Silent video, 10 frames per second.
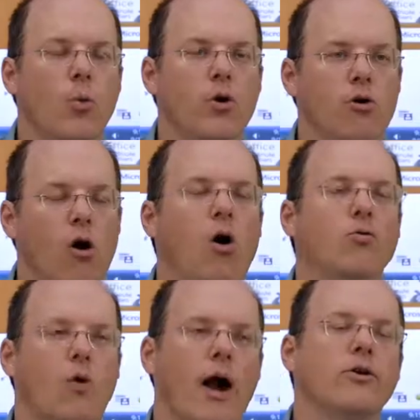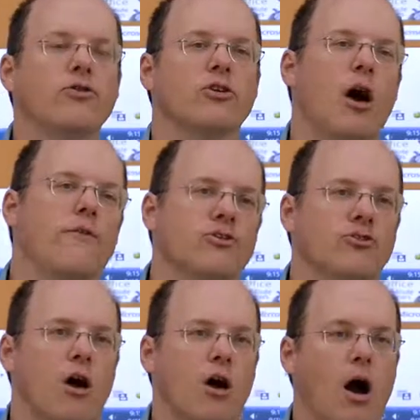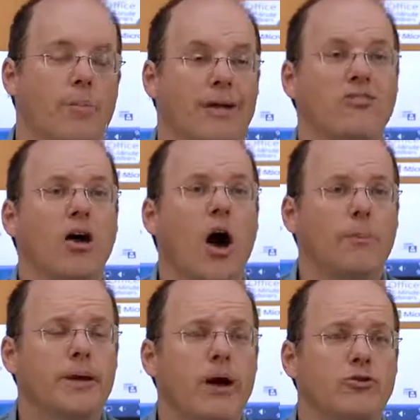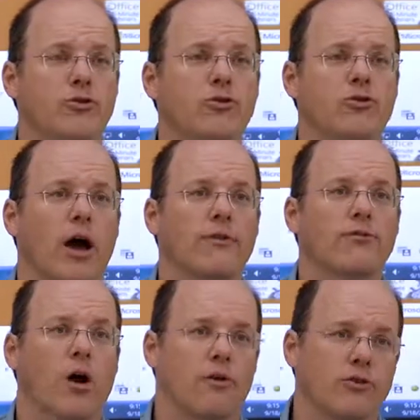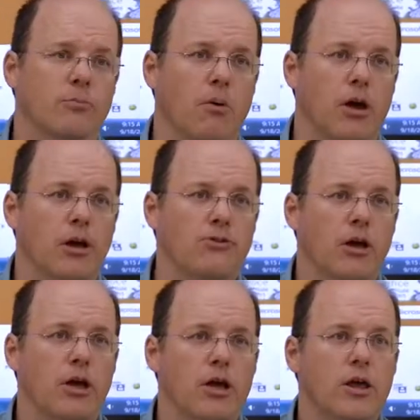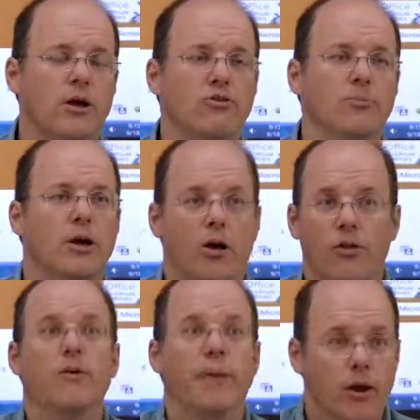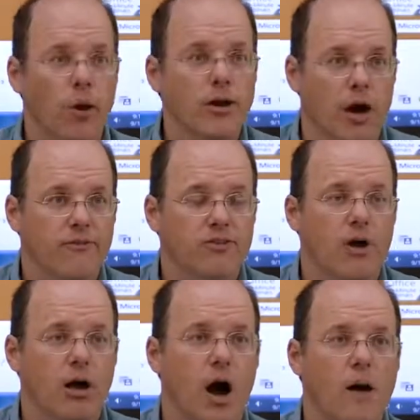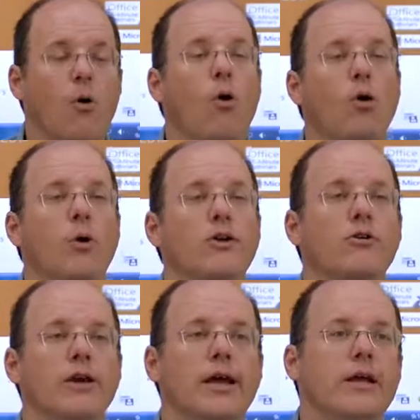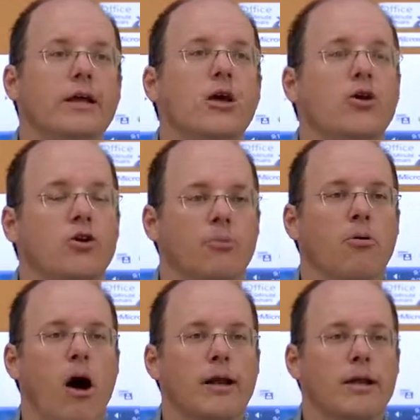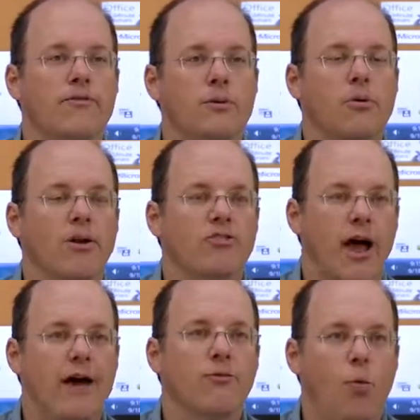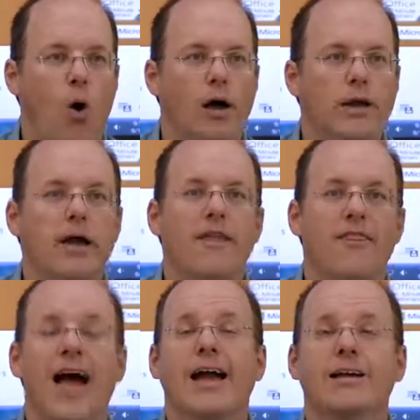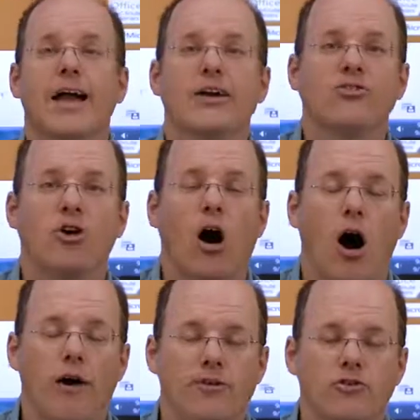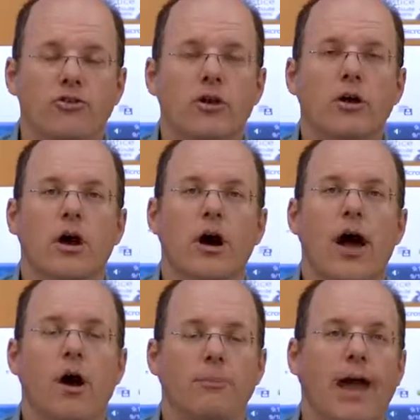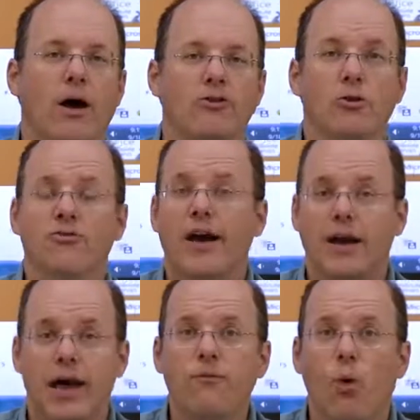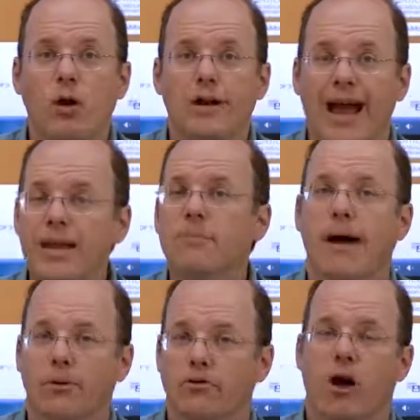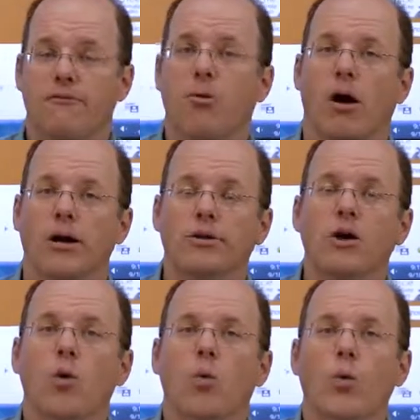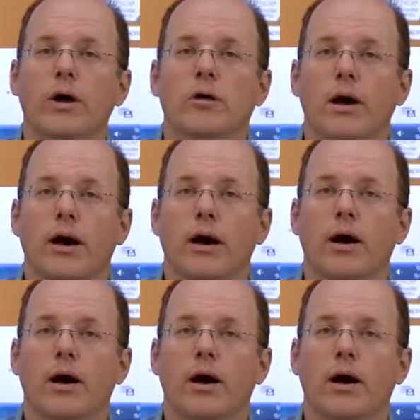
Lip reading: We are all writers at Office.com. That's the help and how-to site for Office products. You can simply go there by going to Office.com, or when you're in your product, if you press F1, that connects to Office help and how-to. In fact, F1 on any Microsoft product will